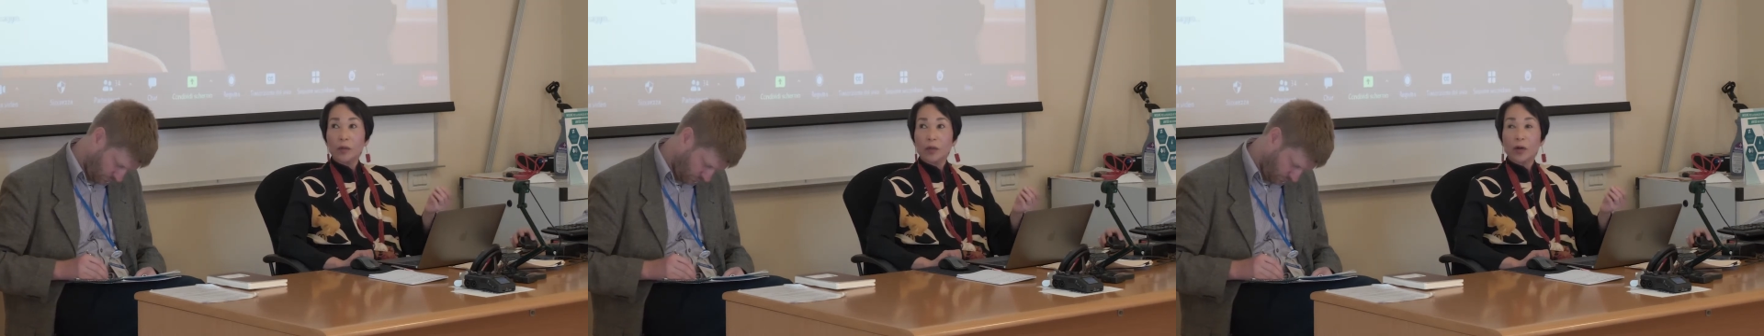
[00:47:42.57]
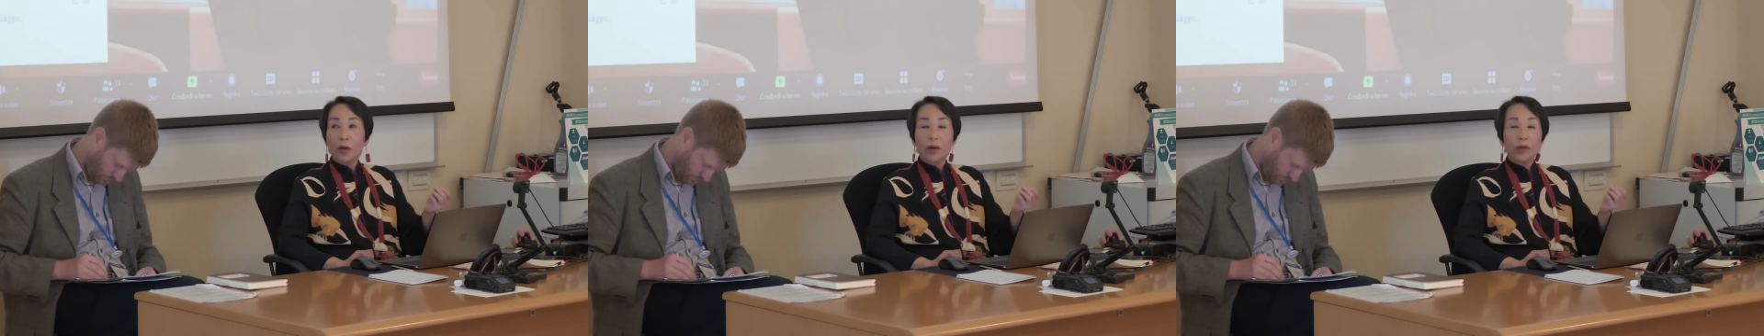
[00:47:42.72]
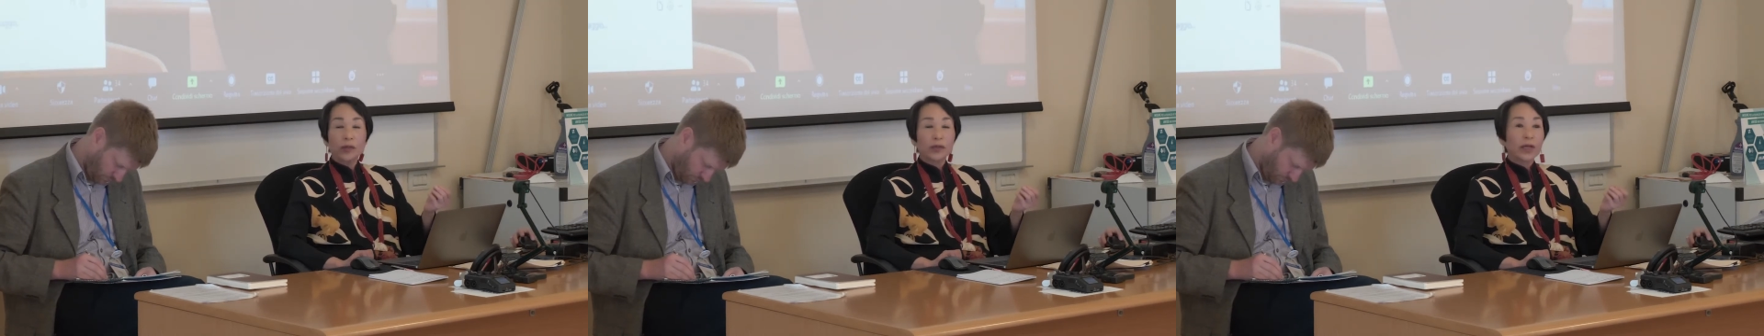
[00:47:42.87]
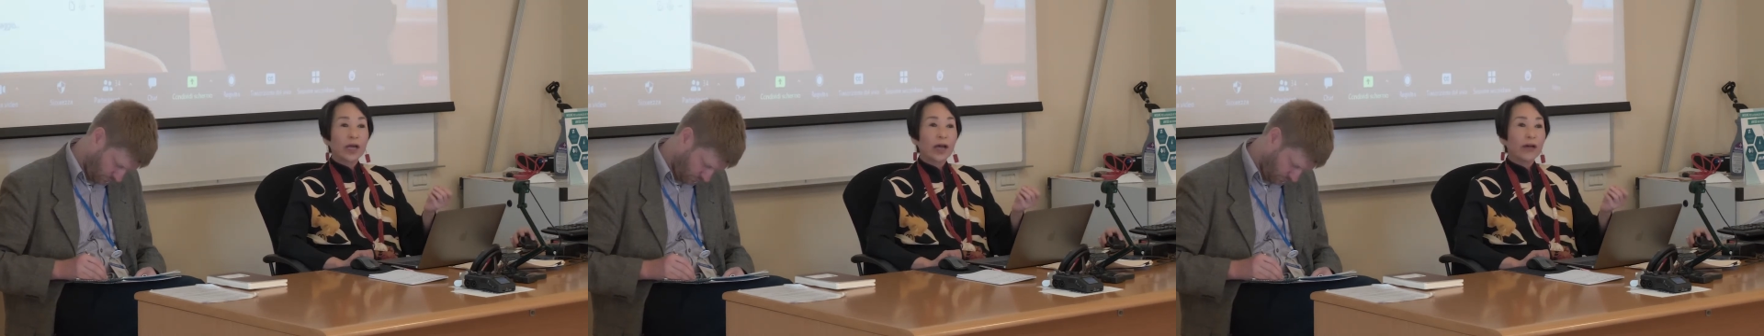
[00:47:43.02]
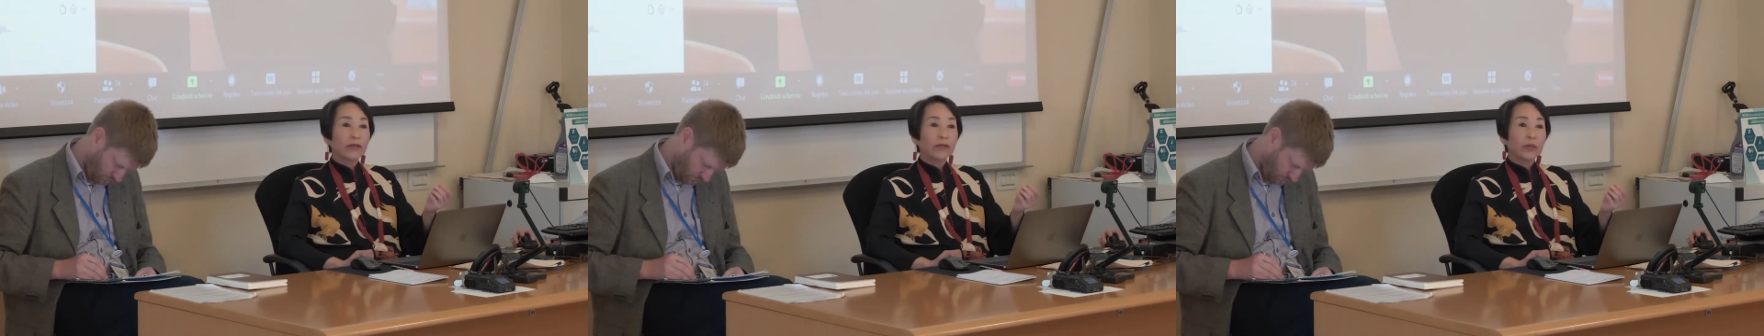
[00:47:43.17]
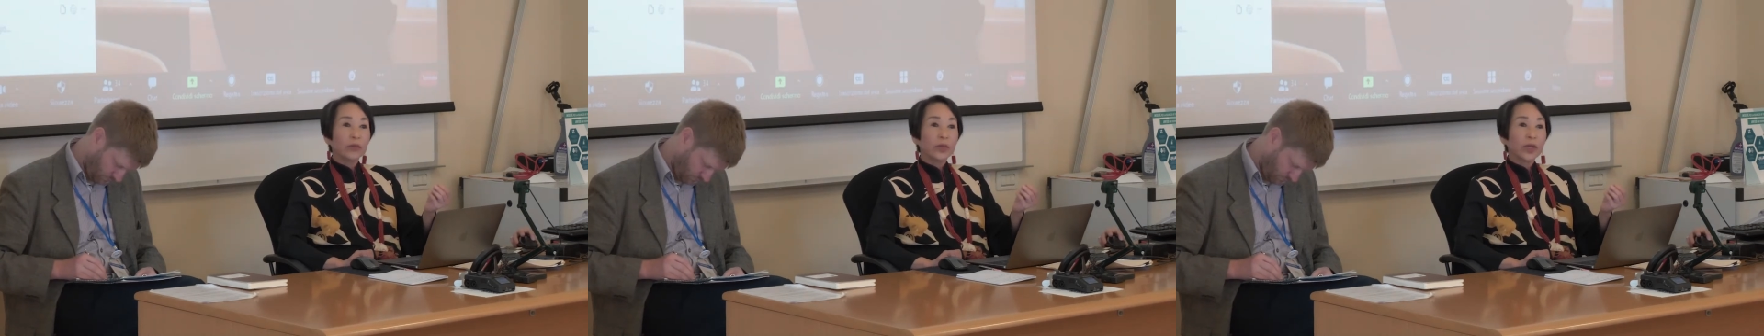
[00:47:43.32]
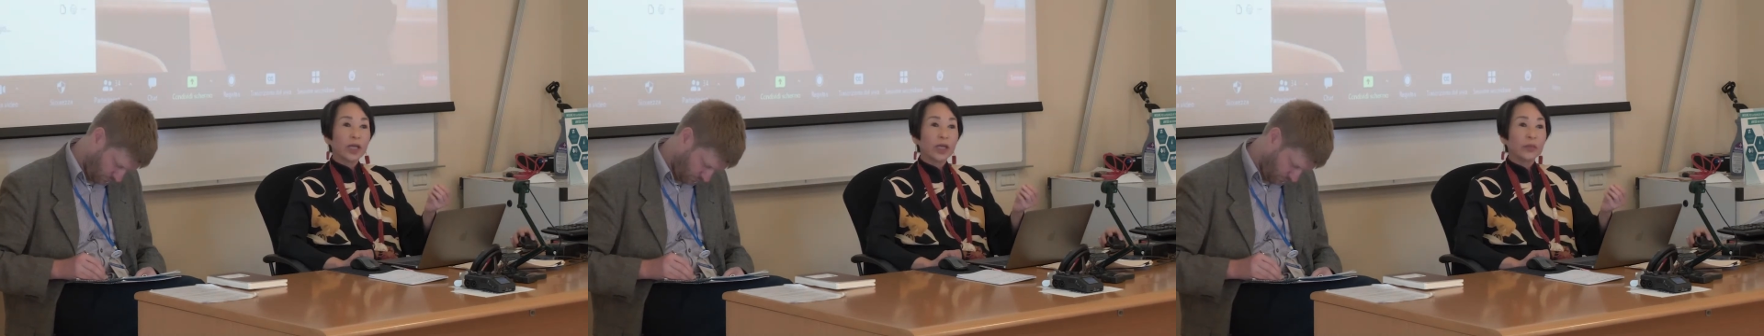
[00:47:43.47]
we also
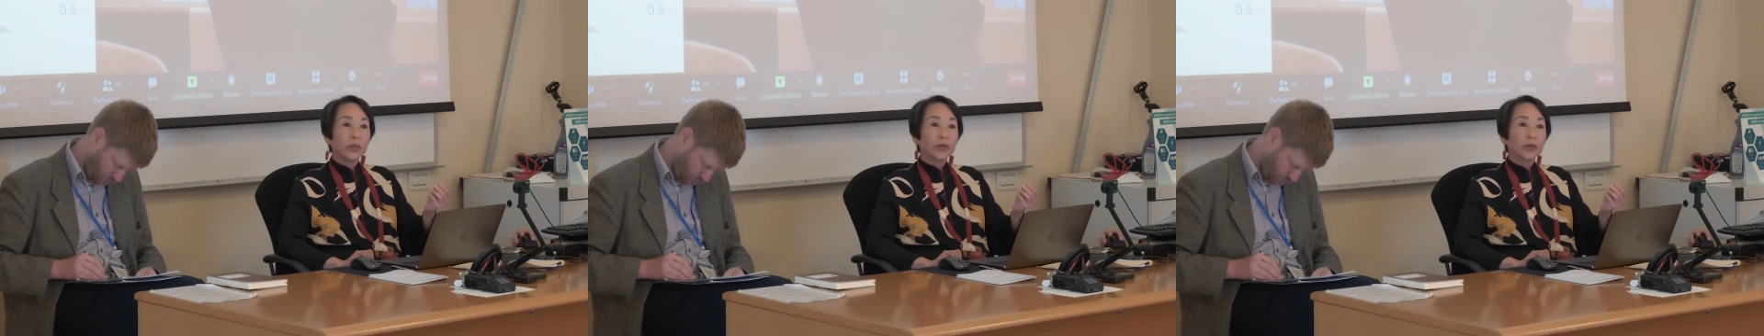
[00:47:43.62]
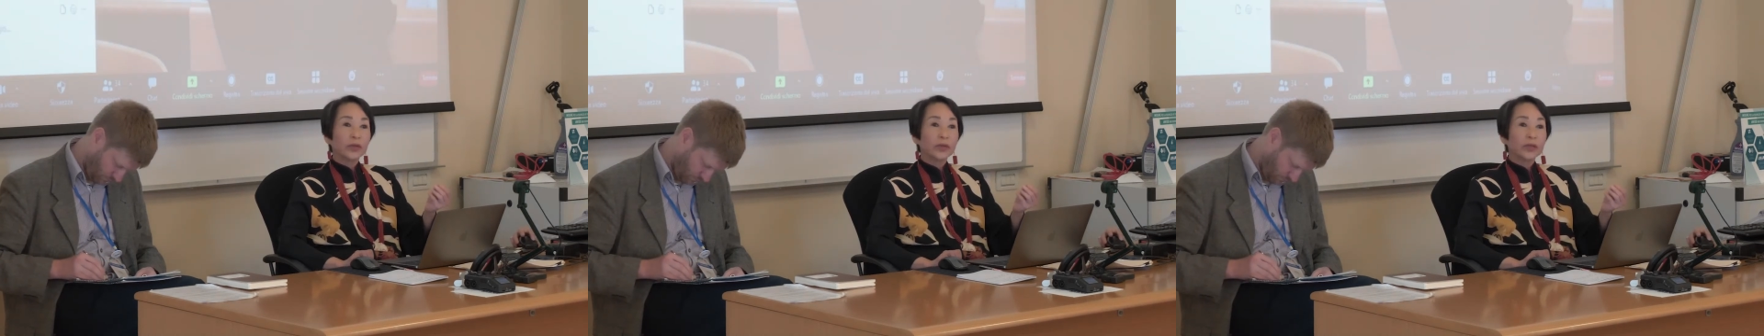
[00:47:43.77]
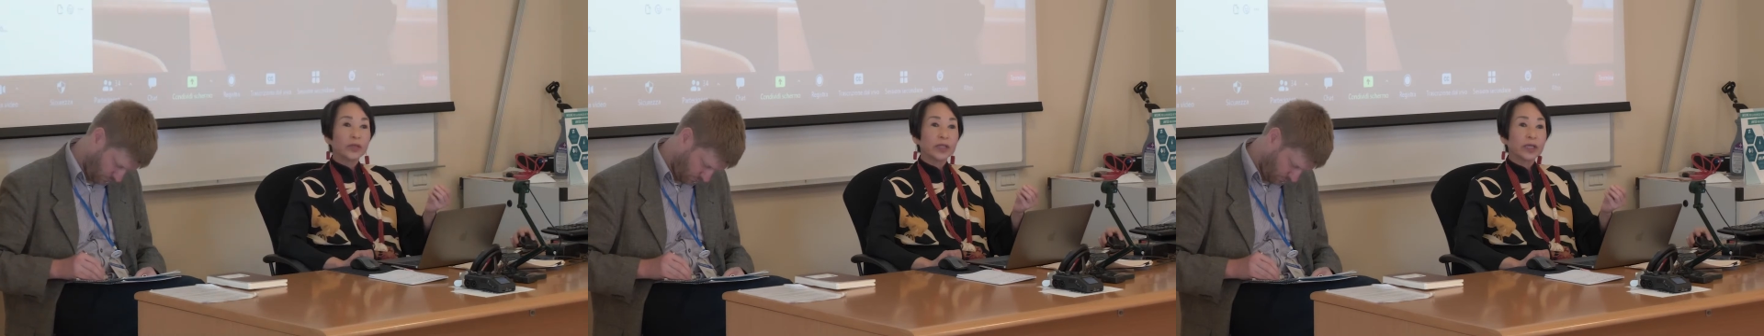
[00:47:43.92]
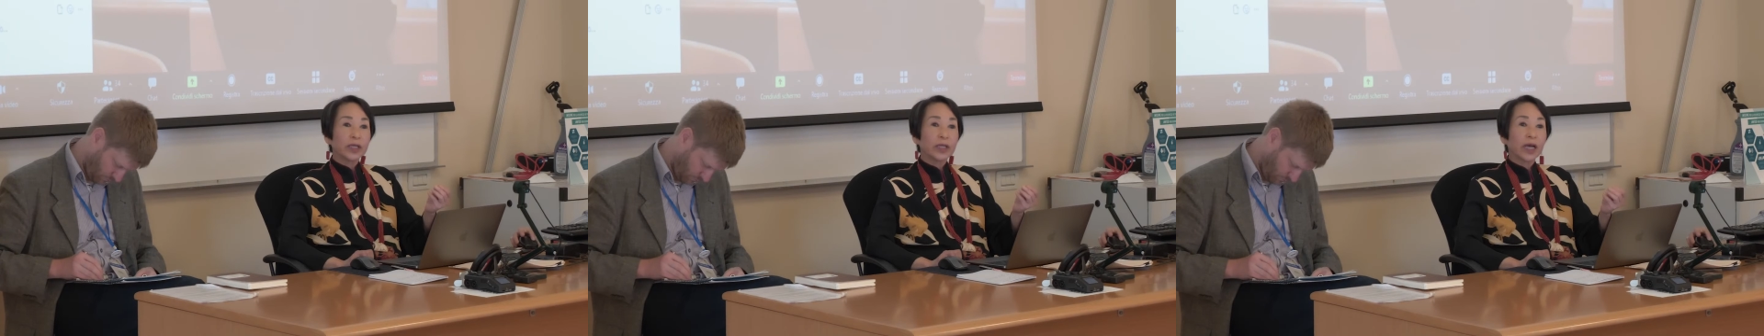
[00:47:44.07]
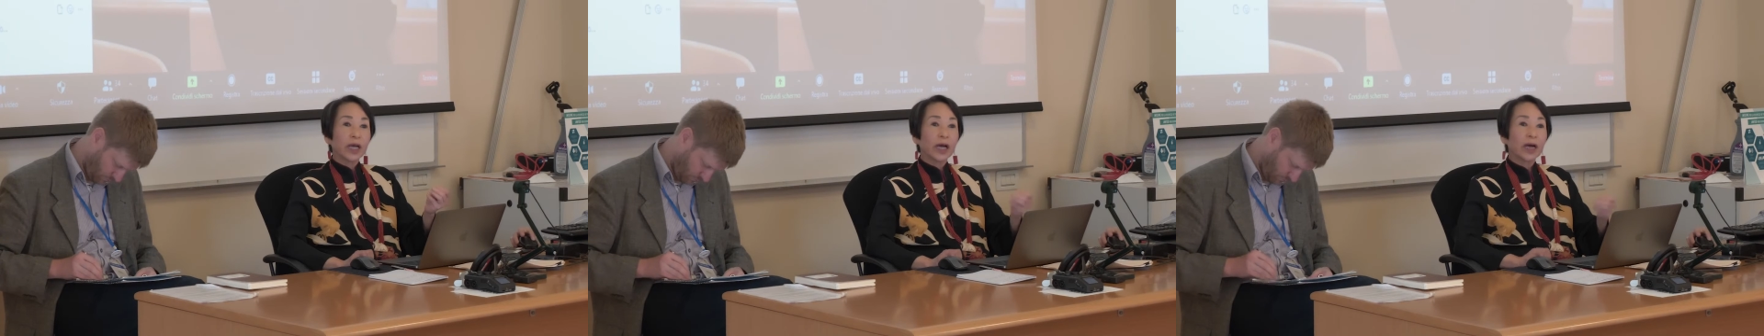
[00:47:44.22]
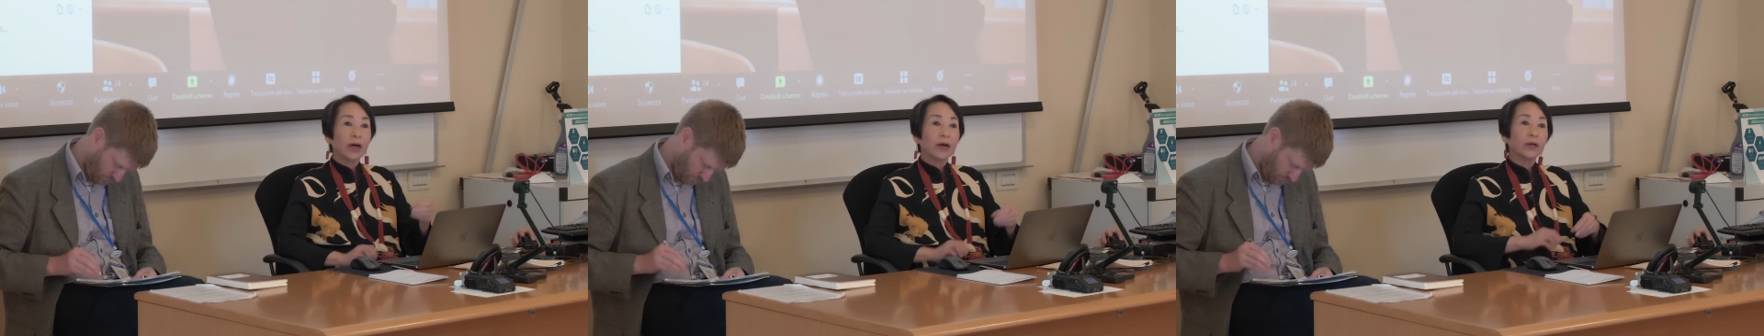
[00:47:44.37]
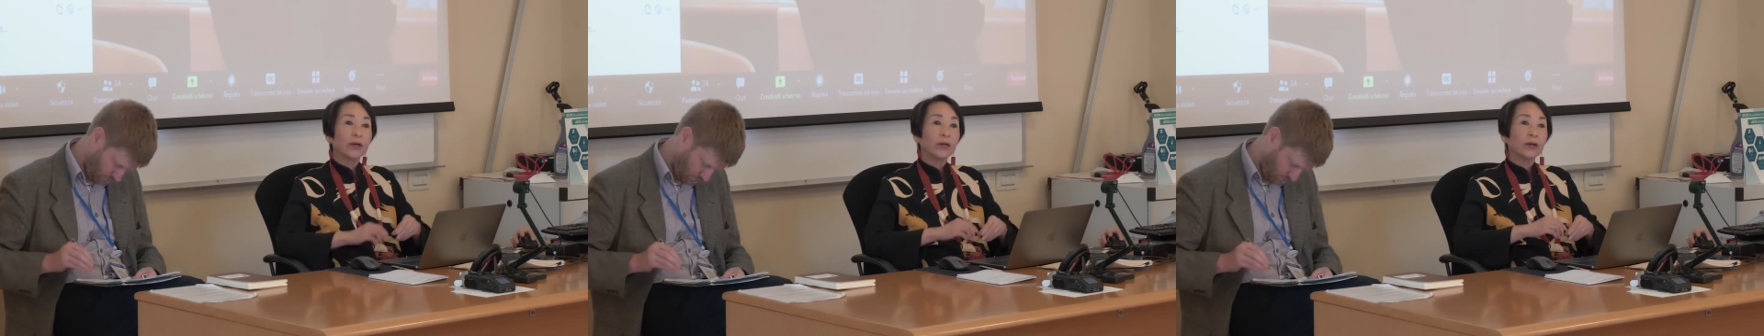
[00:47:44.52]
have to be able to see
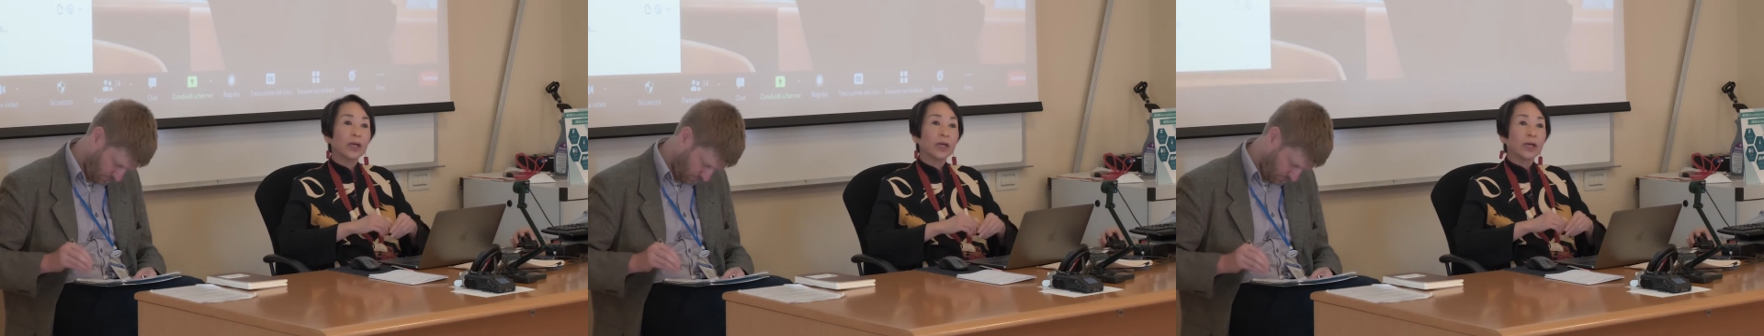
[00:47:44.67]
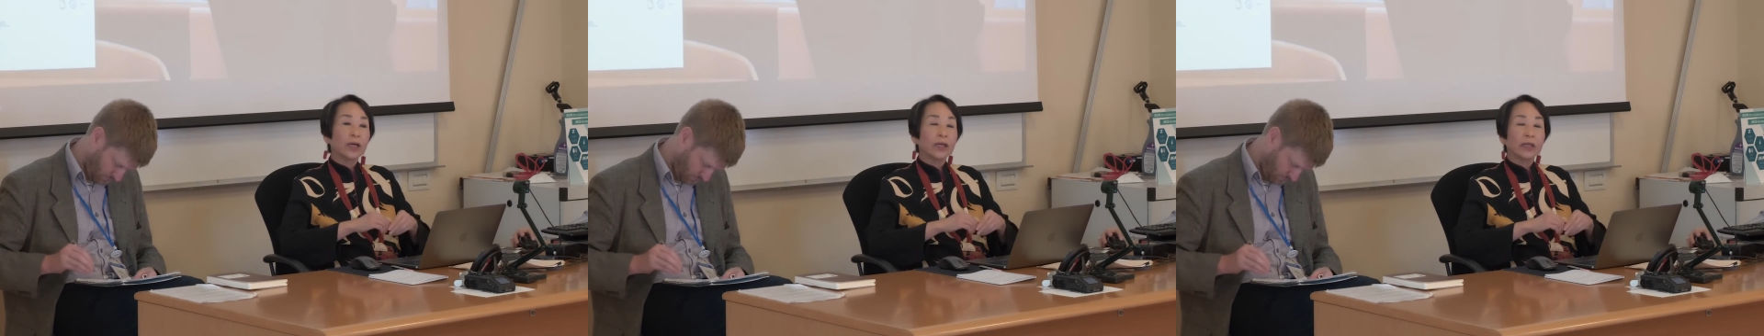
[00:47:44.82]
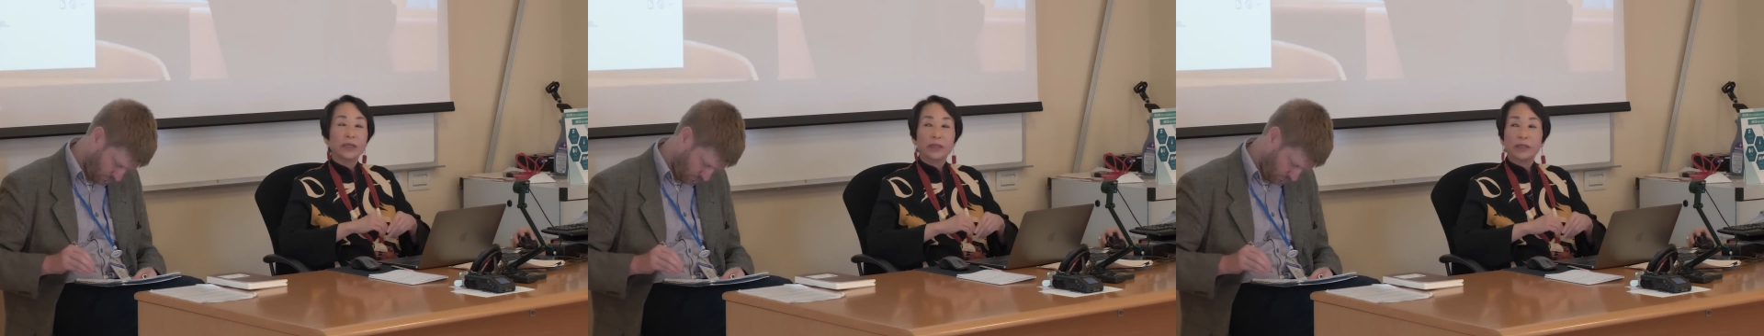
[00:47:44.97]
how